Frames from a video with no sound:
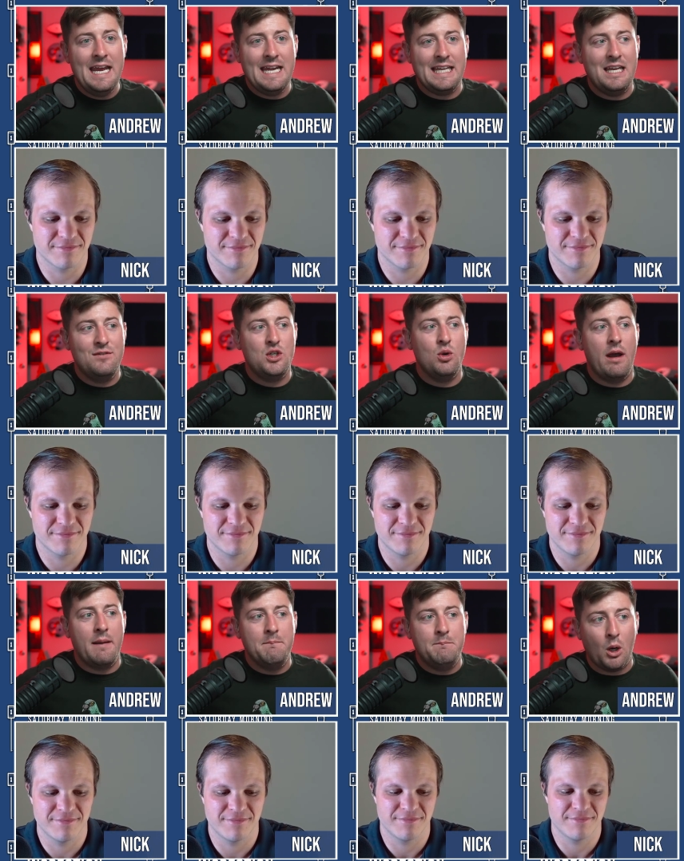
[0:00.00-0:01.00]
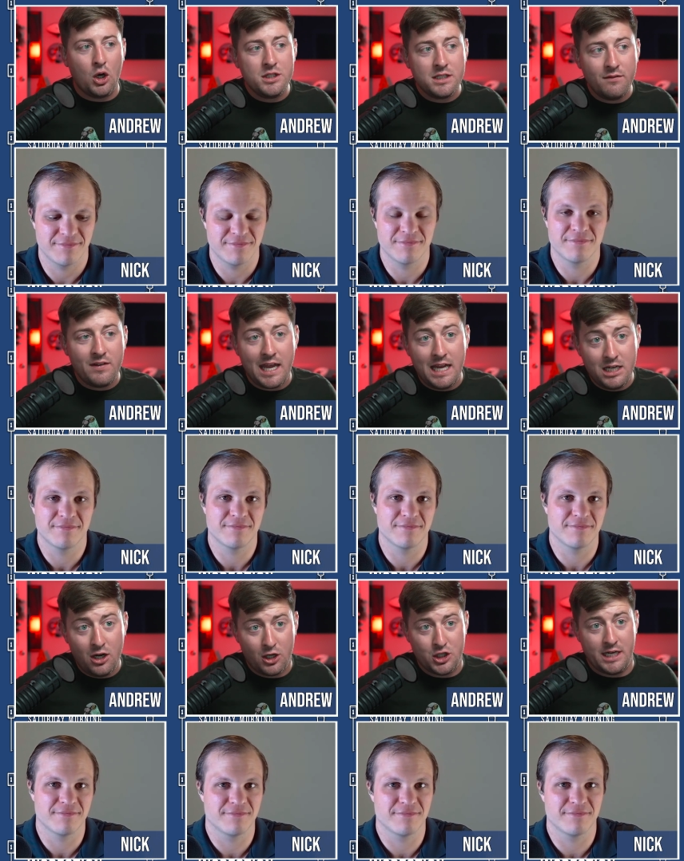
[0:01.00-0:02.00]
Speaker 1: and it gives you a burst of
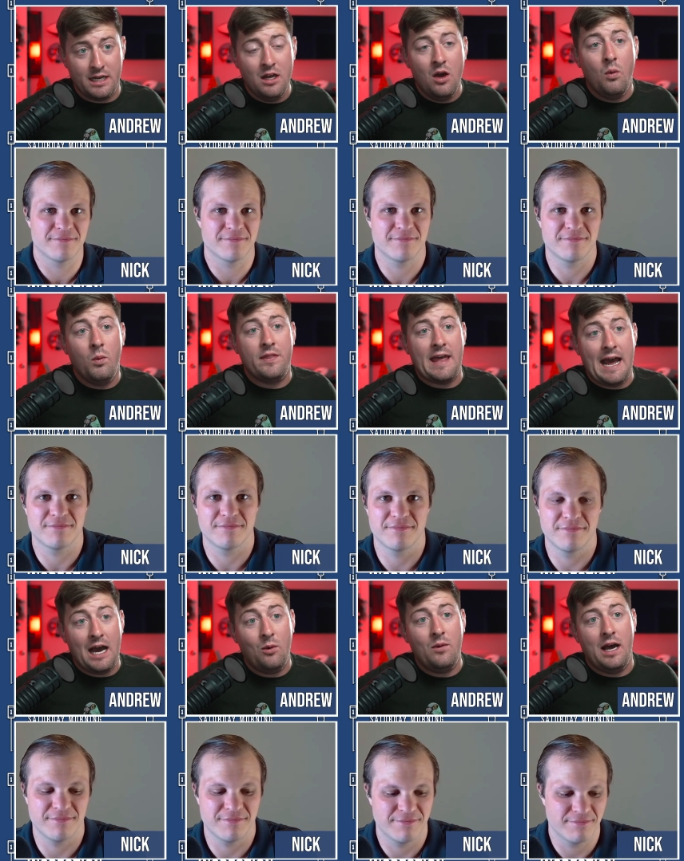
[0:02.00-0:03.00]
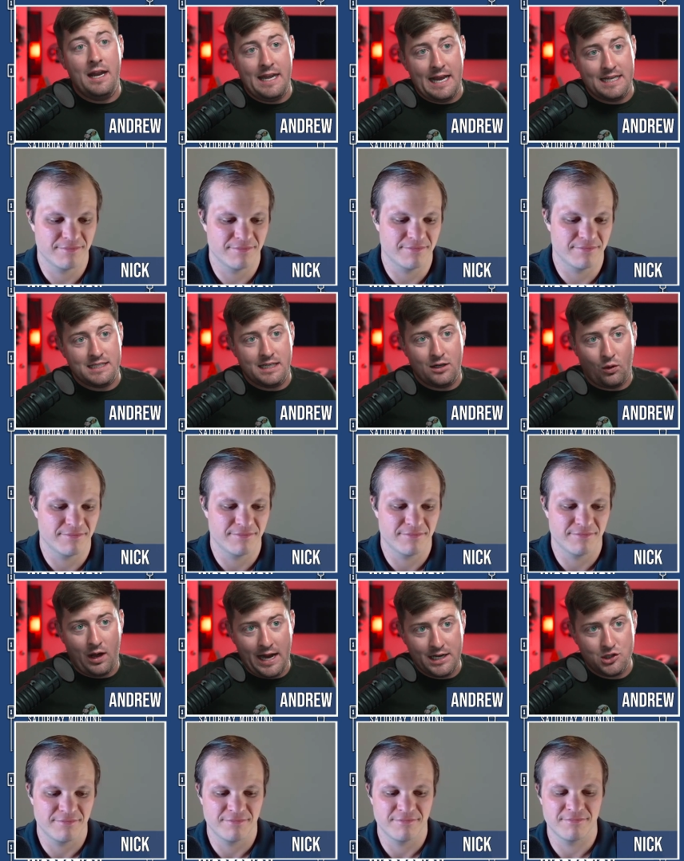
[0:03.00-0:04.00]
energy without a nasty
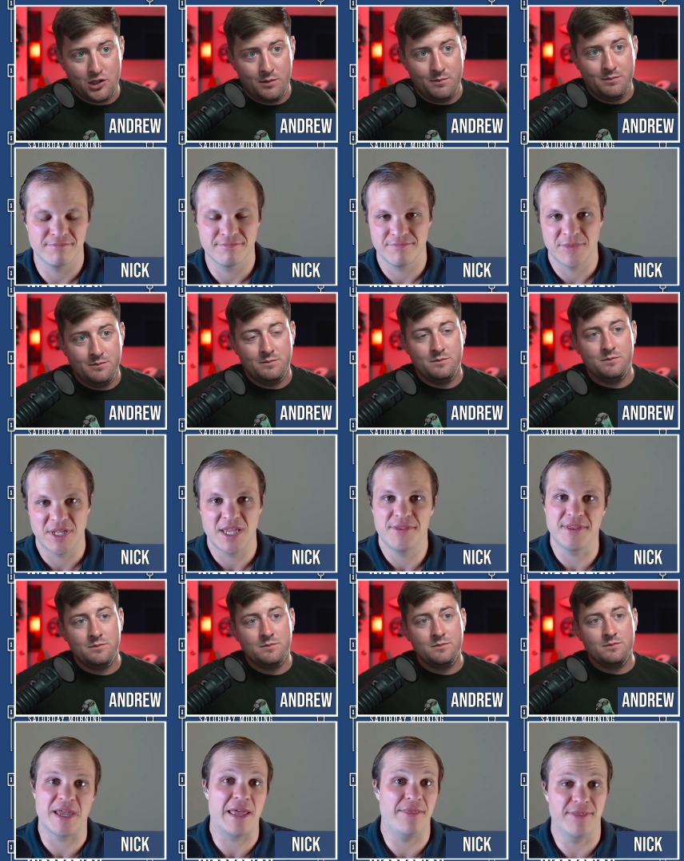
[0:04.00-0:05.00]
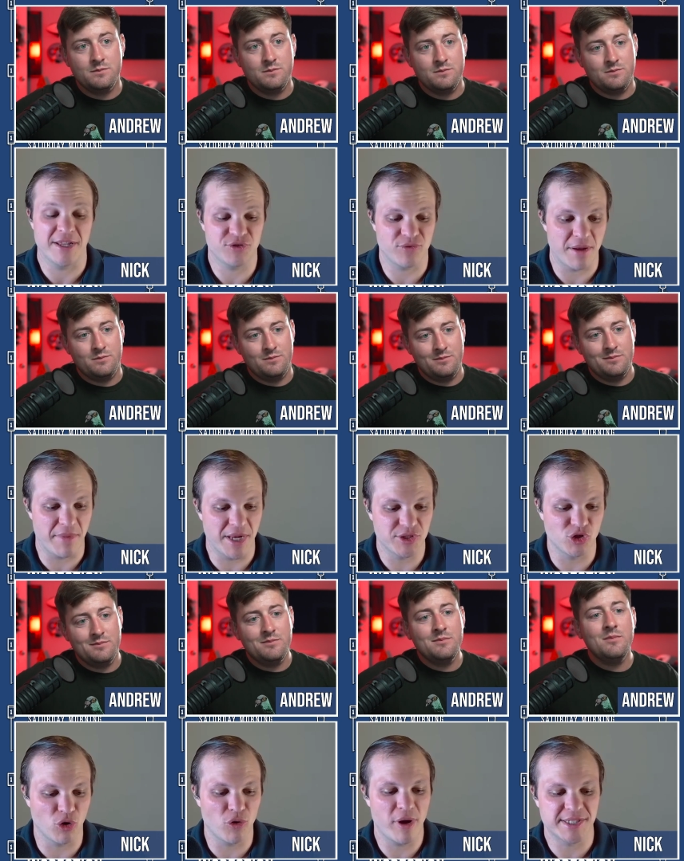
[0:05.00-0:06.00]
crash.
Speaker 2: That's right, Miles. Neuro
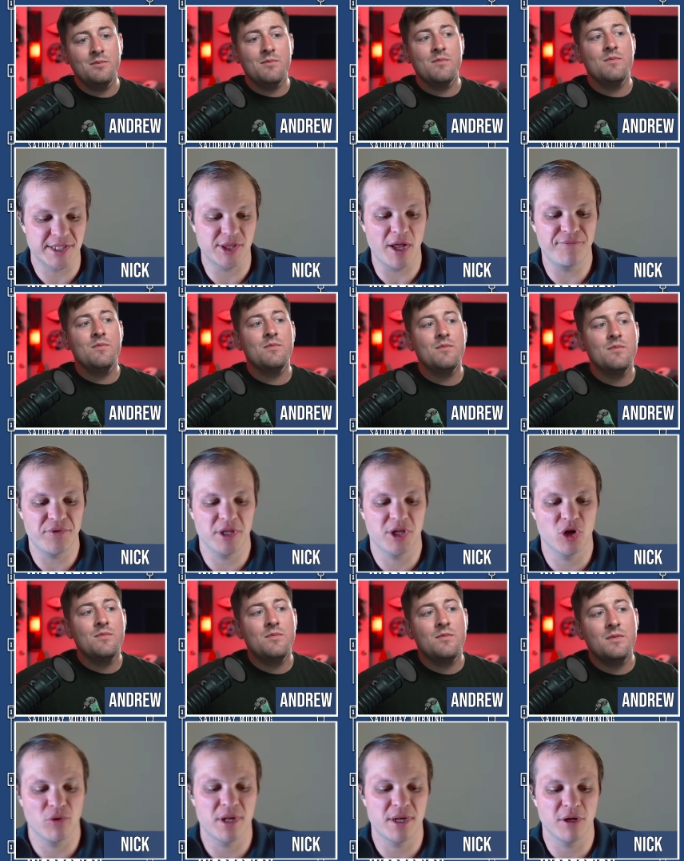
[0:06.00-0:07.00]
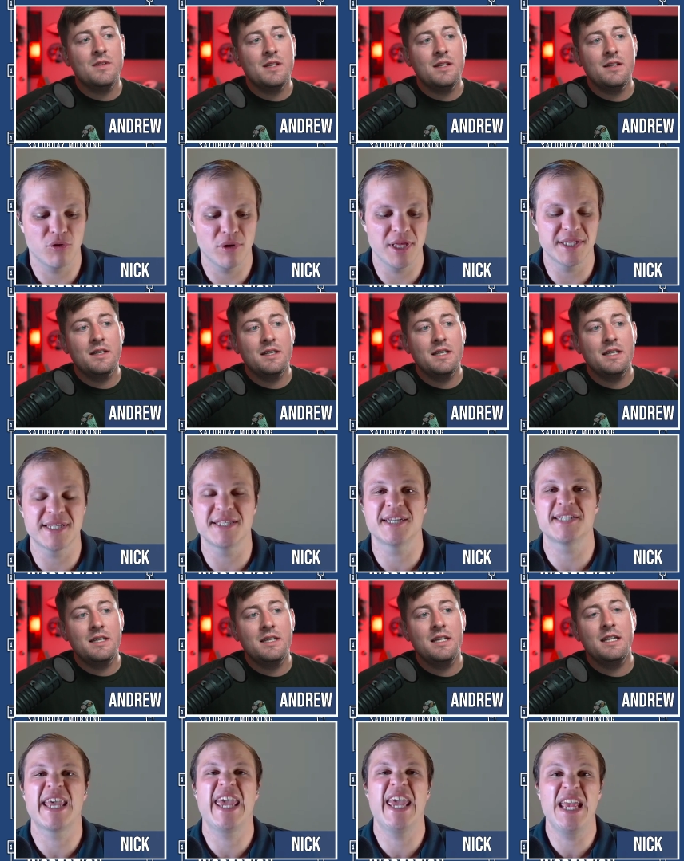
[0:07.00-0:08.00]
has thoughtfully curated ingredients and does
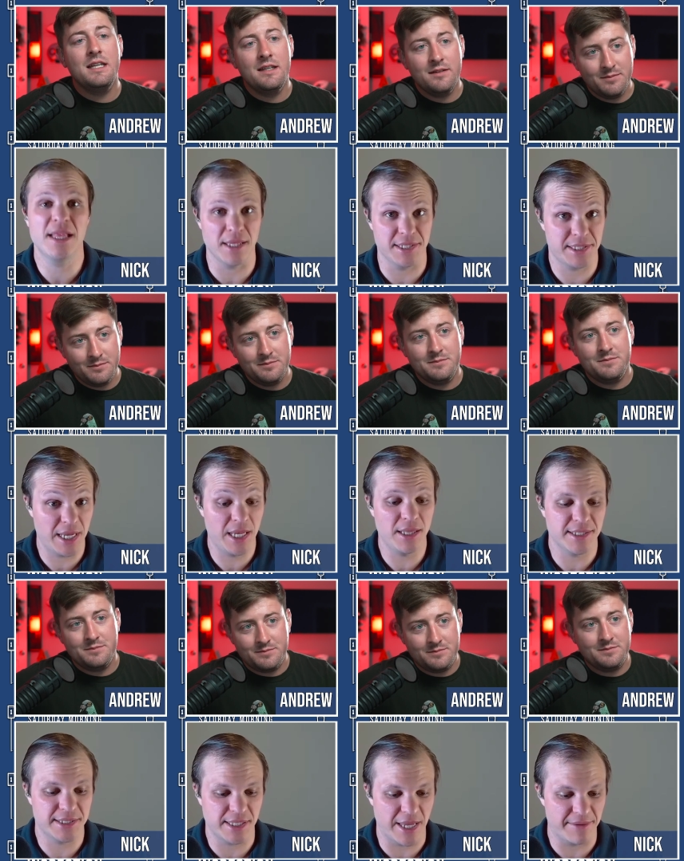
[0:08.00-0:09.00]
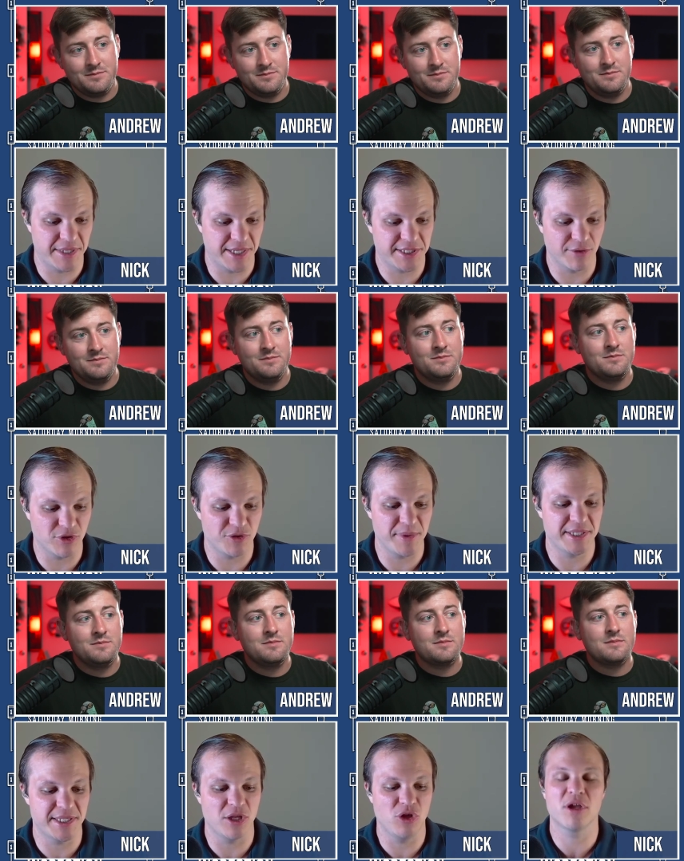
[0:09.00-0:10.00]
endless, endless lab testing, which means that
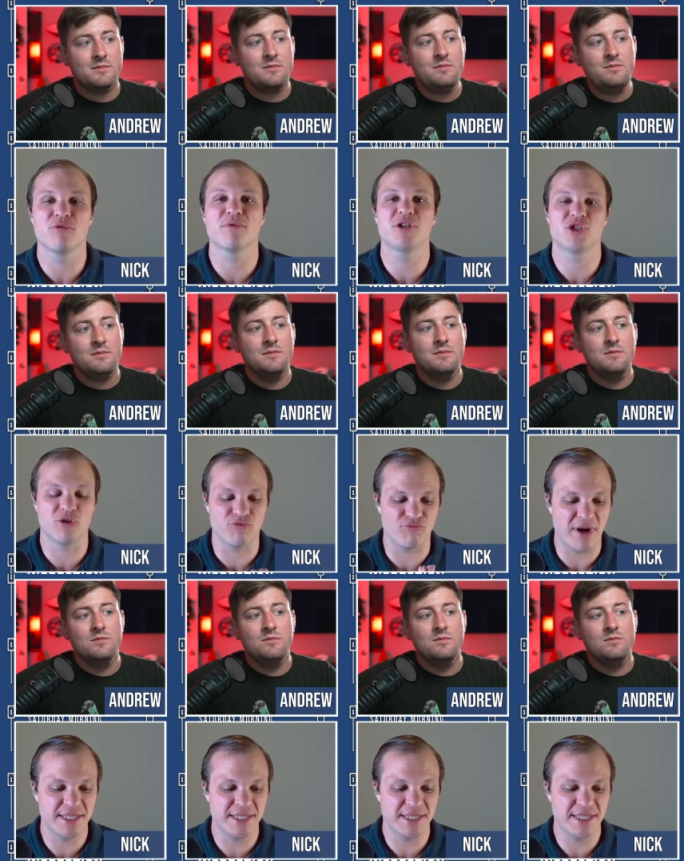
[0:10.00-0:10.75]
you can reach the right